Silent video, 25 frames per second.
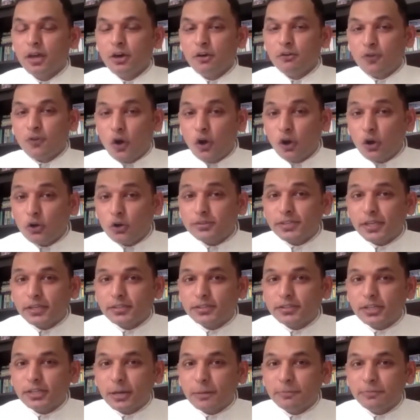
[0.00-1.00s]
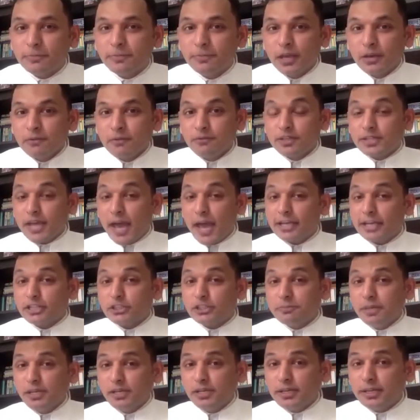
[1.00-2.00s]
Follow system which has
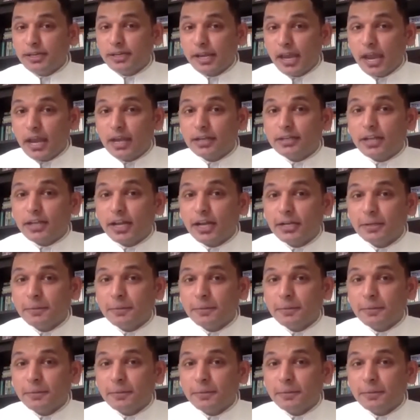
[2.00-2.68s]
been created,